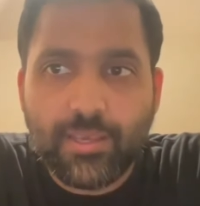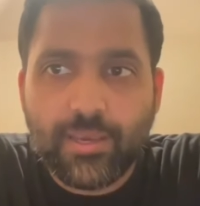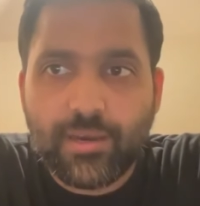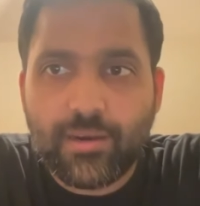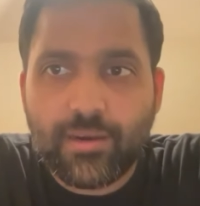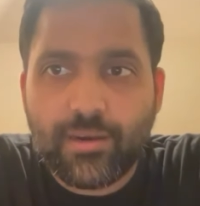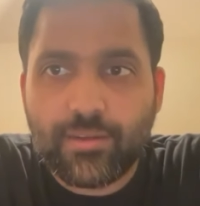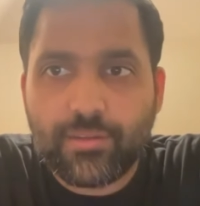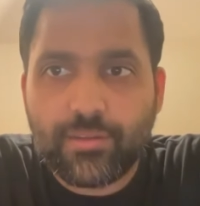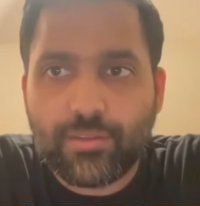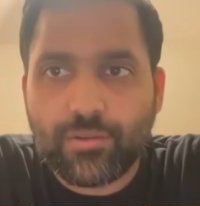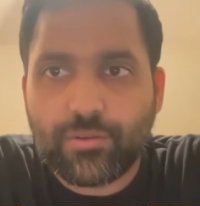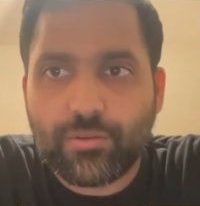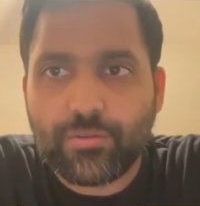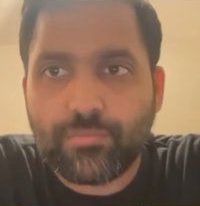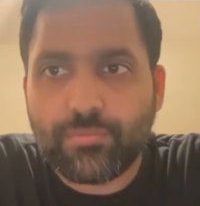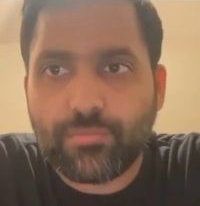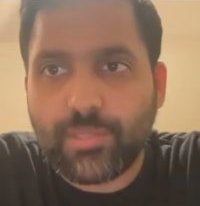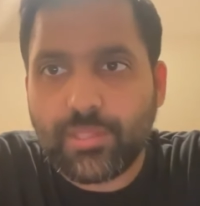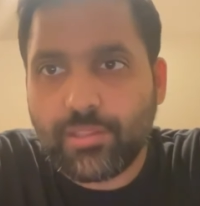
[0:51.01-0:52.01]
uh, you know,
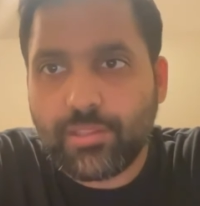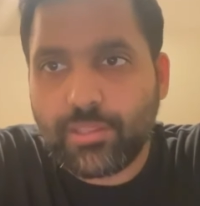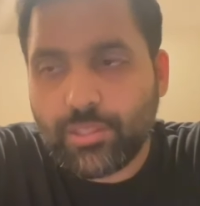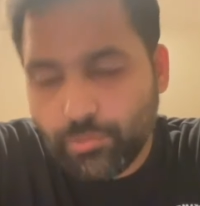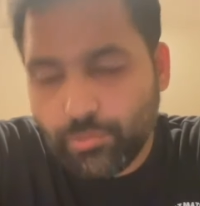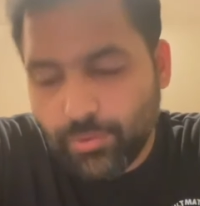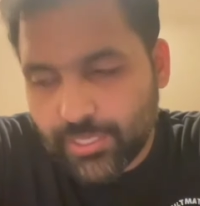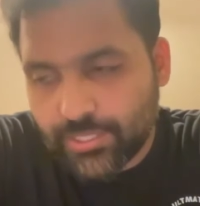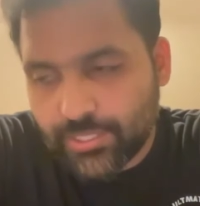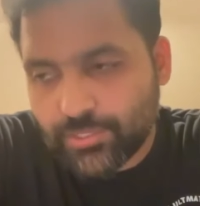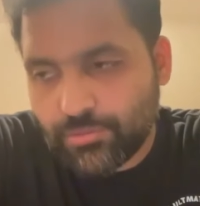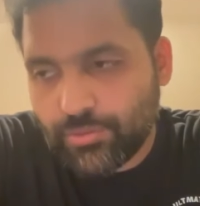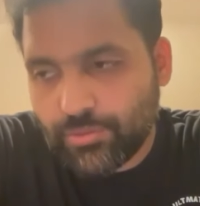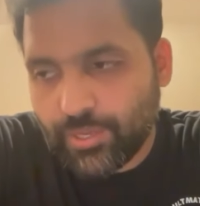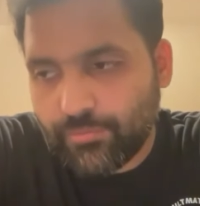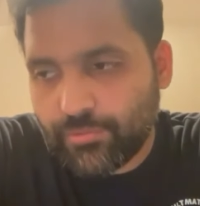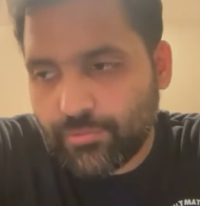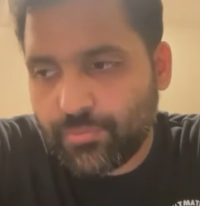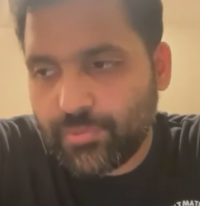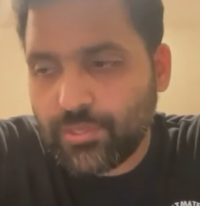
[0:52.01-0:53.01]
in the U.S., you
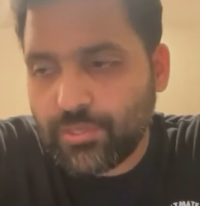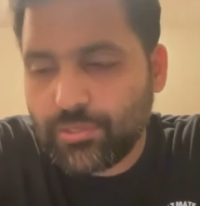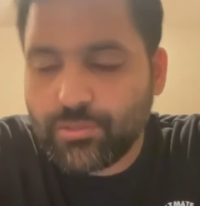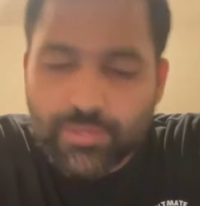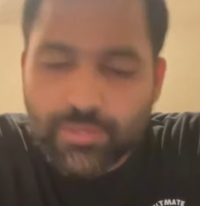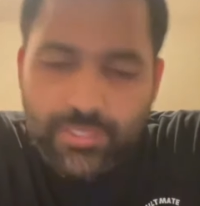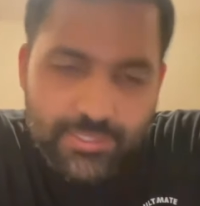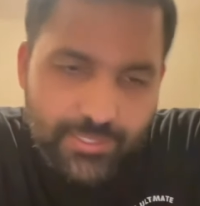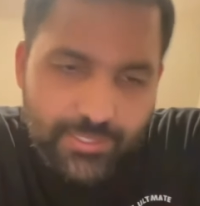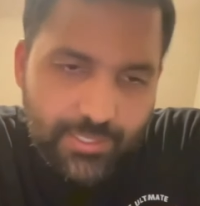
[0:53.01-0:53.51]
have to be a U.S.